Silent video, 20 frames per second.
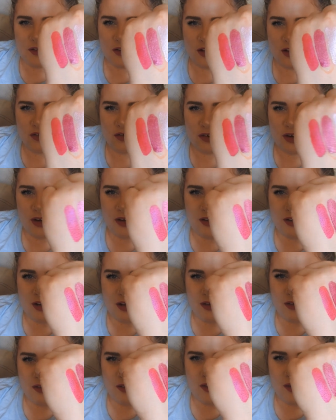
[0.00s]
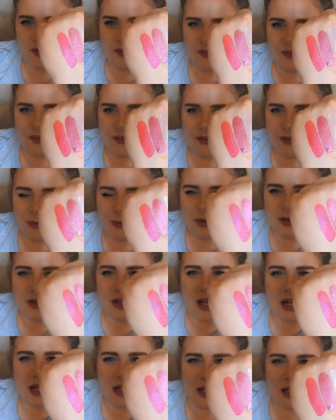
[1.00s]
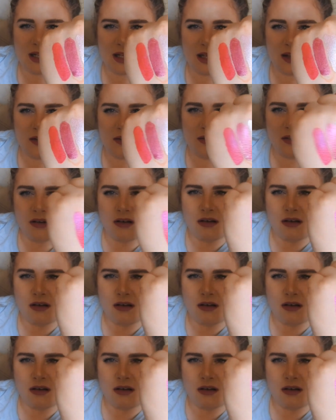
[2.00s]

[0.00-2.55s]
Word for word: are all dried down, so you can see they're metallic now.